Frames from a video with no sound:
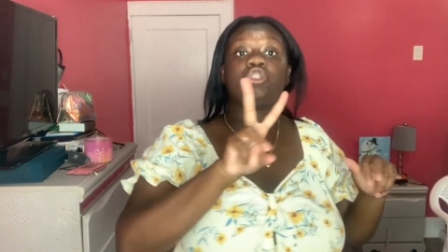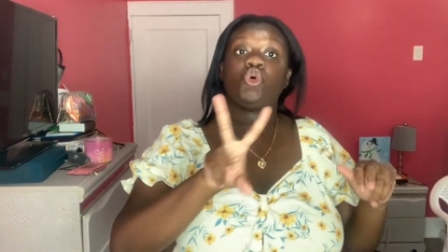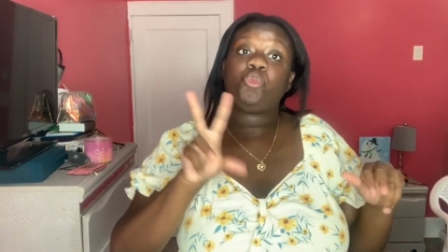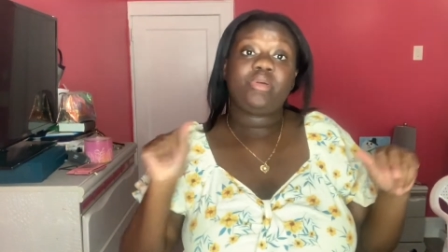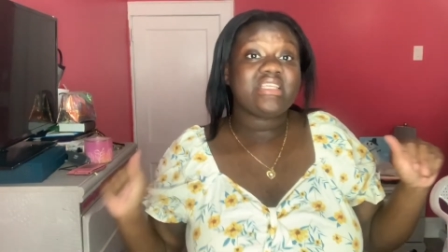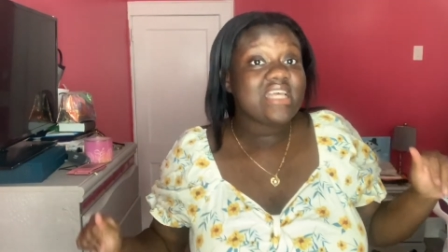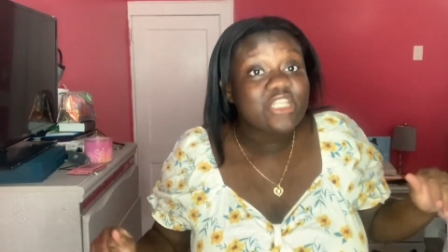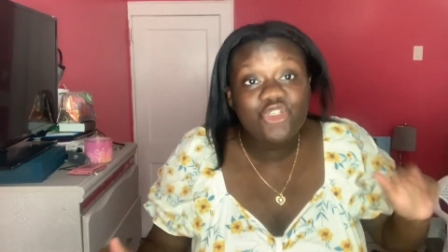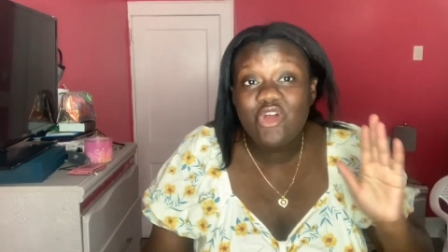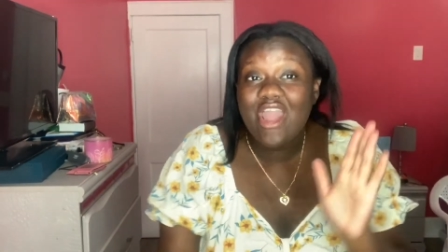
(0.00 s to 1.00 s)
two-piece set
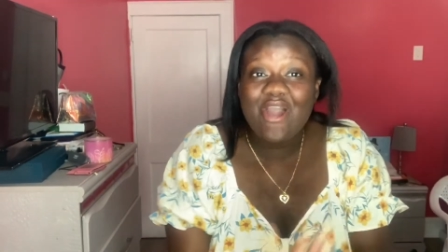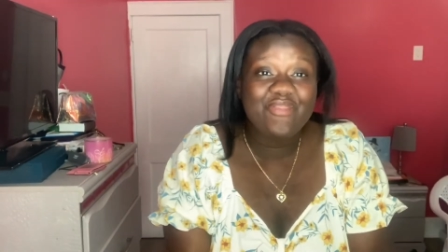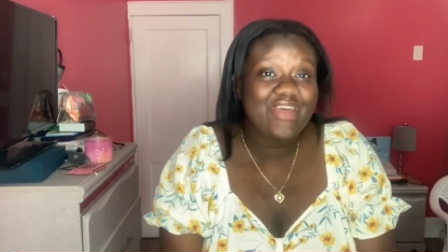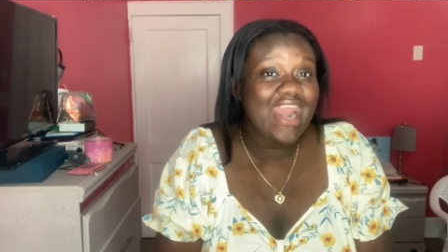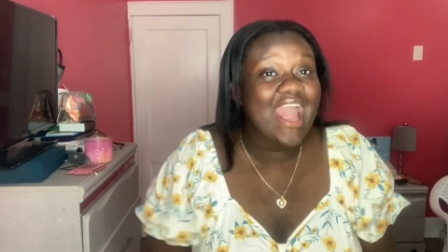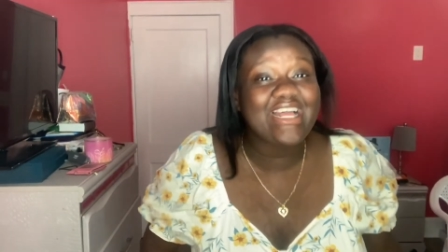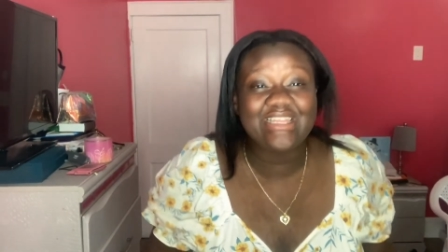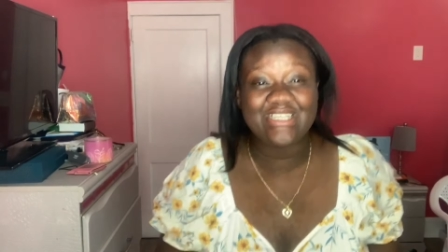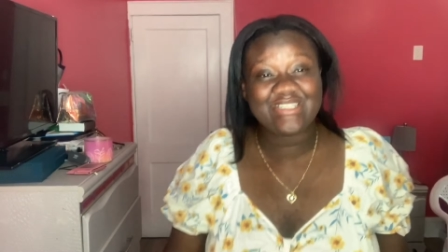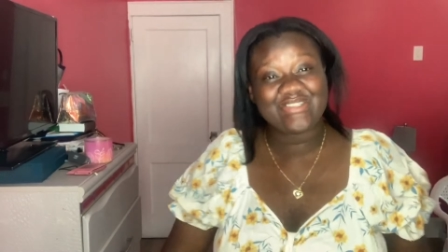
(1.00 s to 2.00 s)
to try on. Then I got
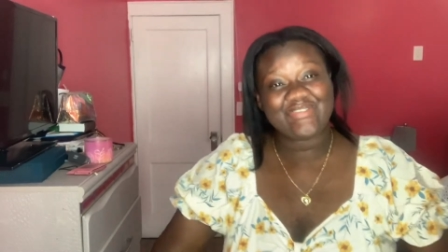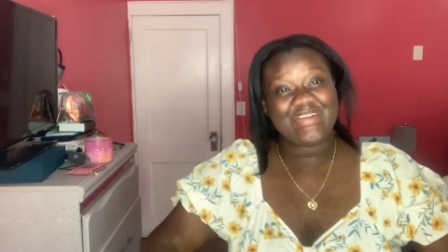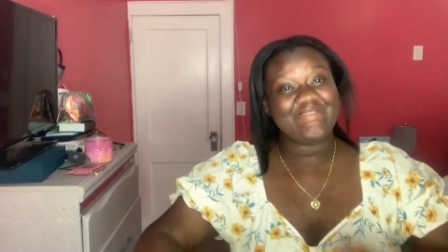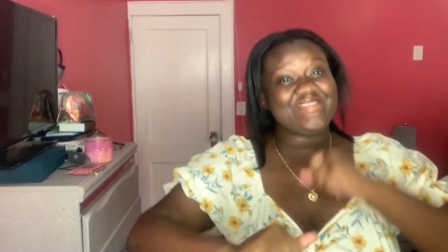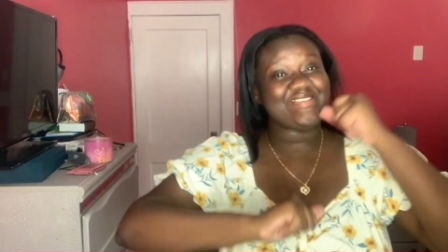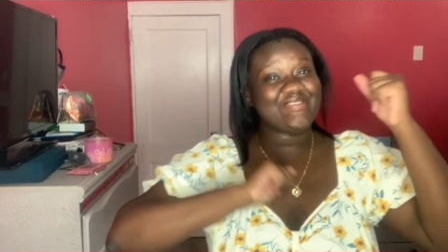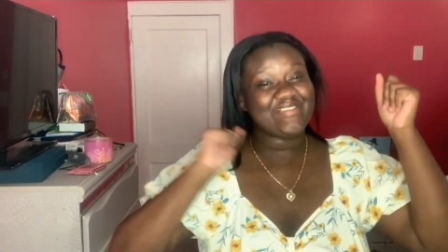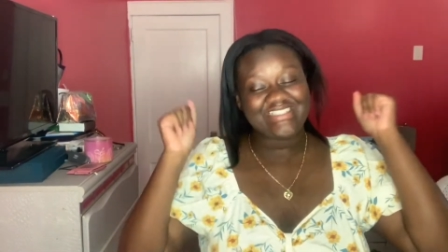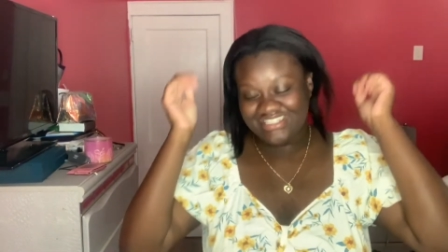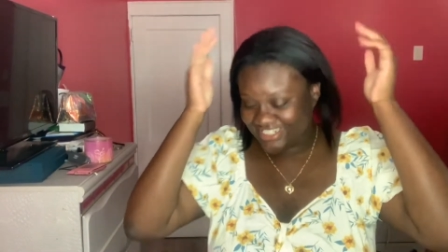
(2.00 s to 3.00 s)
the
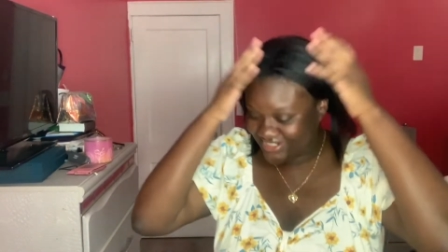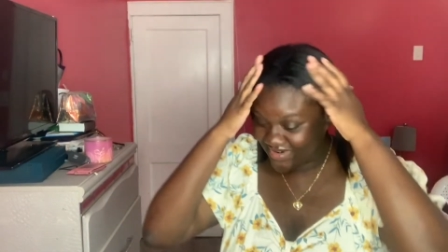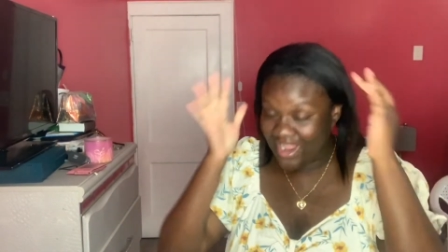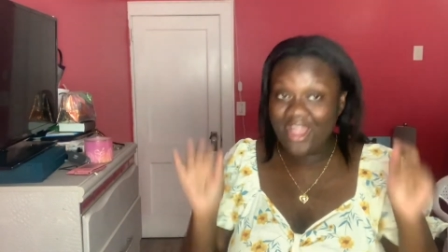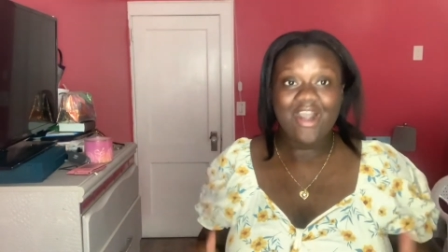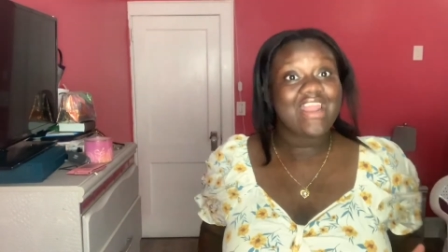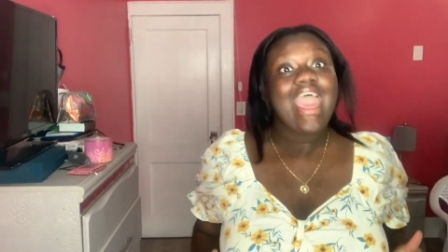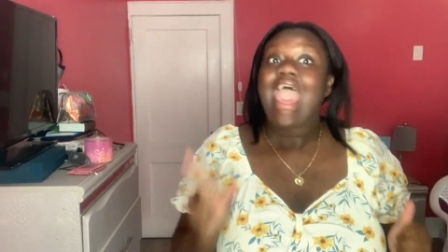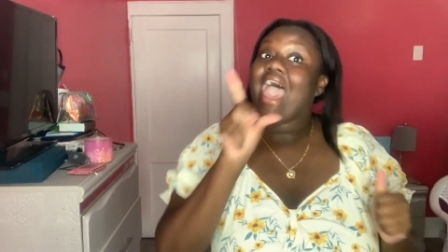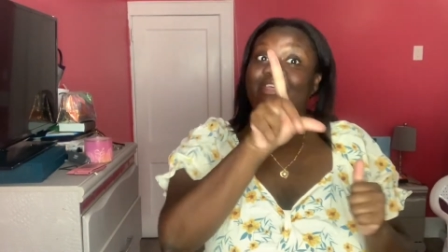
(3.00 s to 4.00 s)
swimsuits to try on.
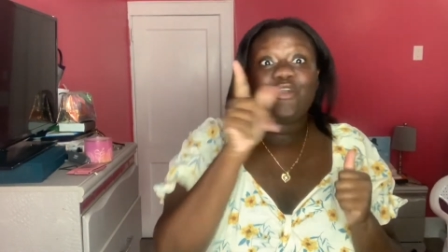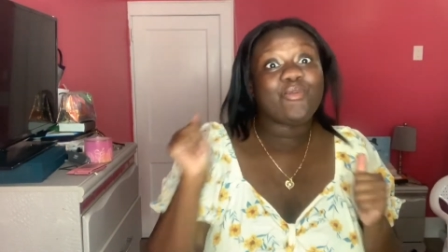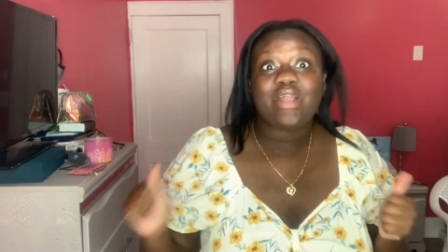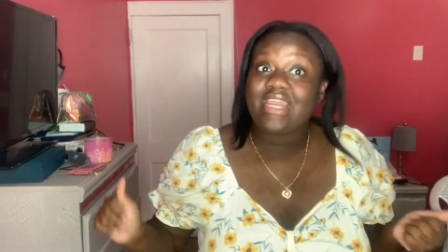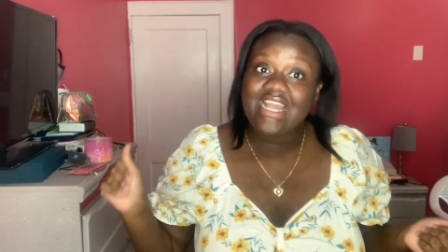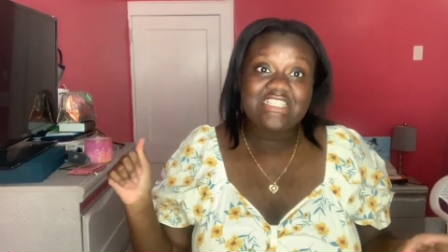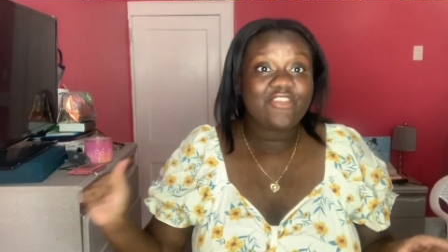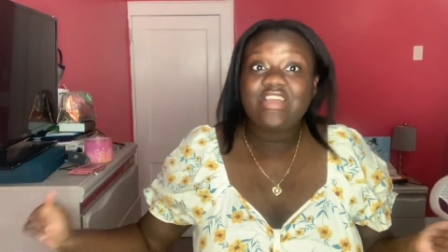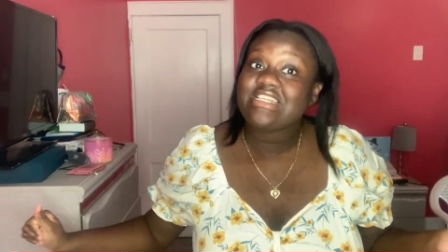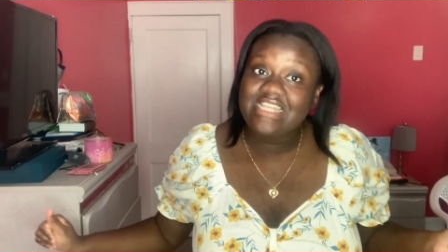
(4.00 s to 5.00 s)
And then we're gonna get to
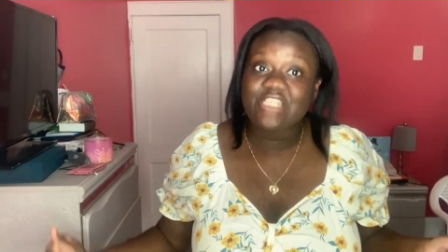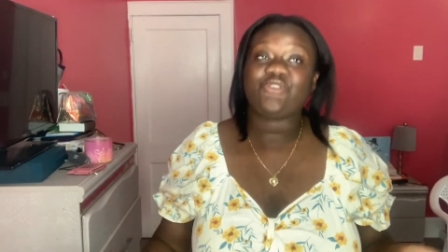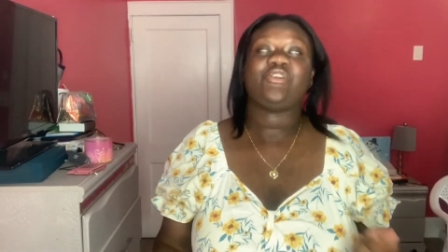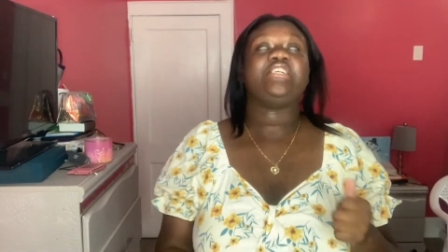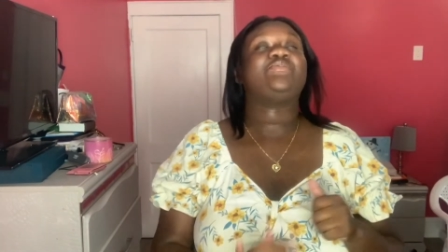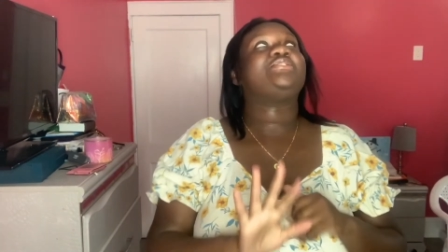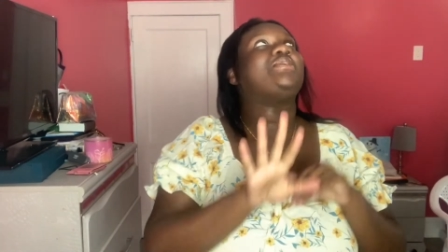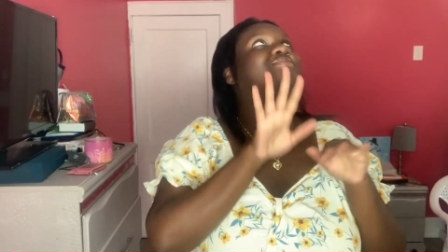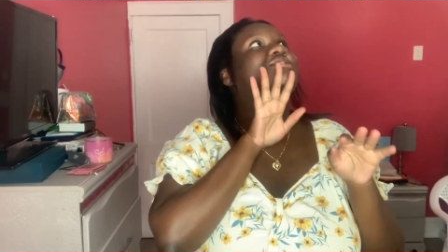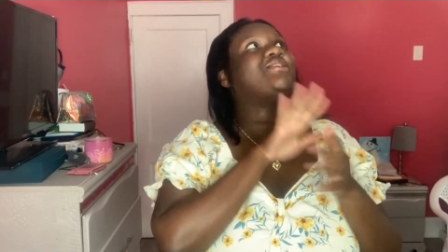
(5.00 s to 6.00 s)
the accessories, which
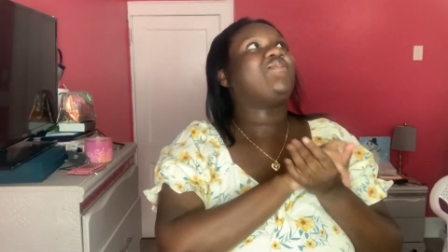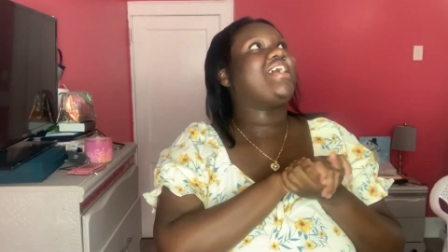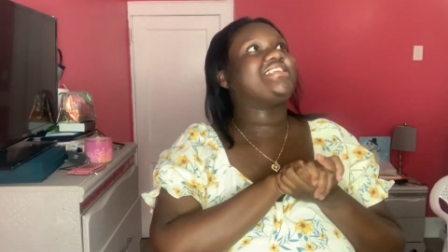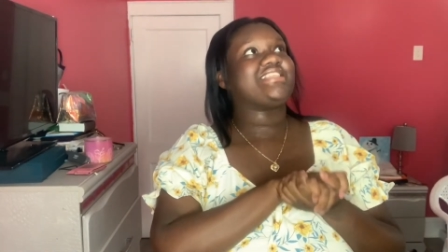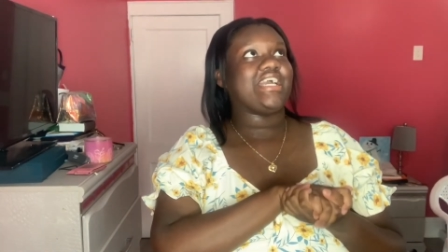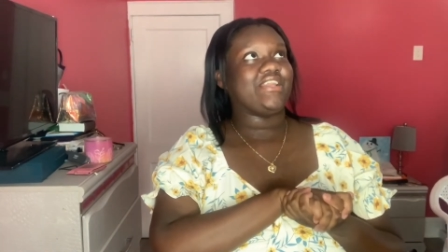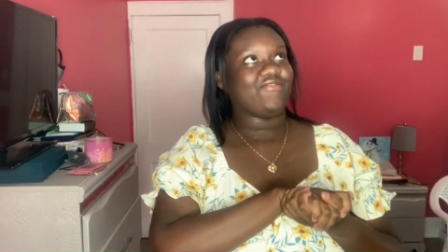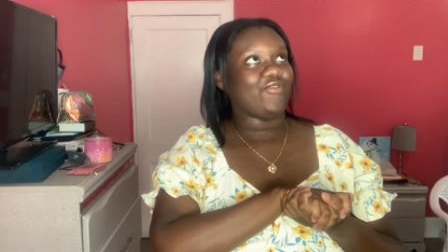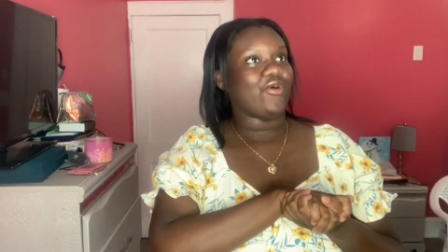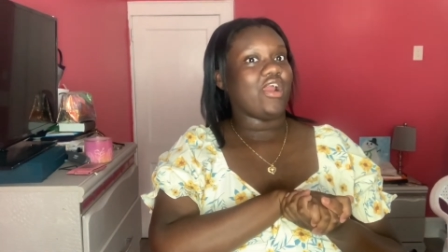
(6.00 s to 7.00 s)
I'm so excited
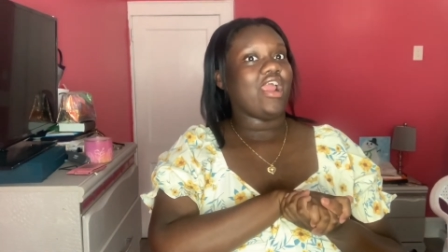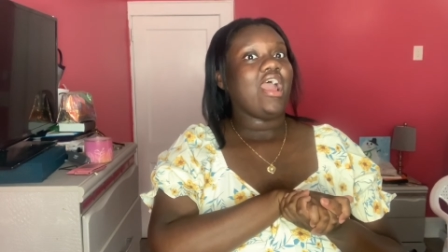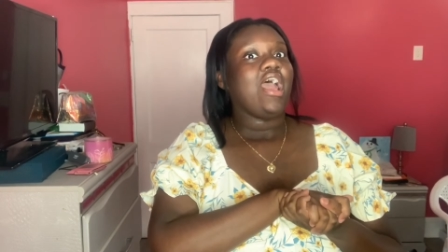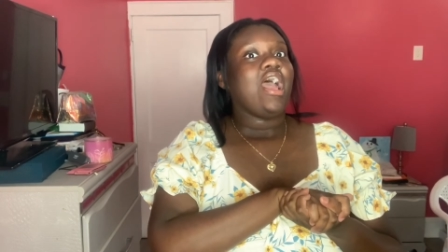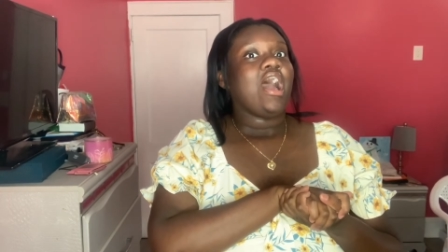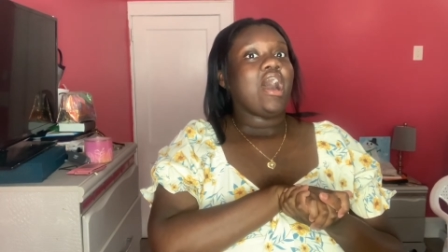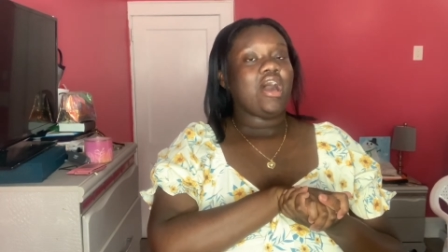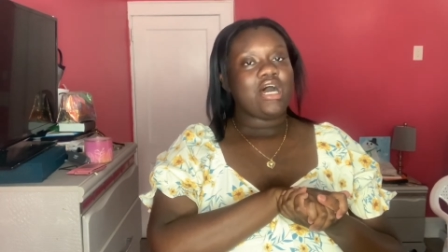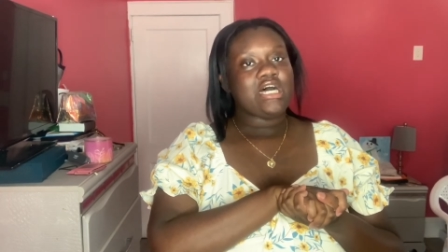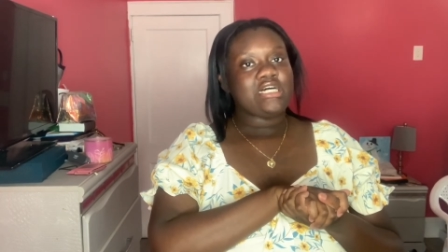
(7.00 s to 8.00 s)
for.
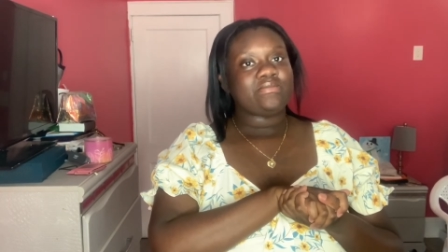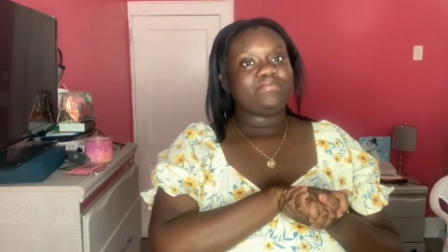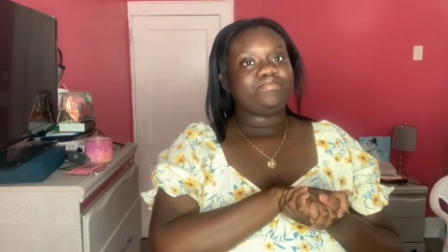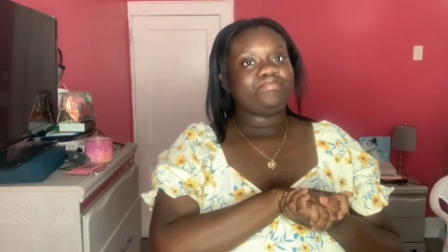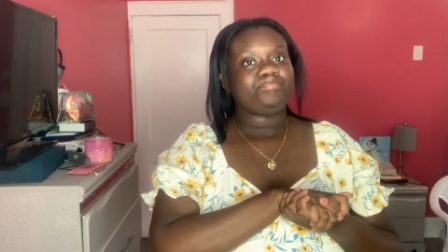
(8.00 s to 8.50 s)
Um,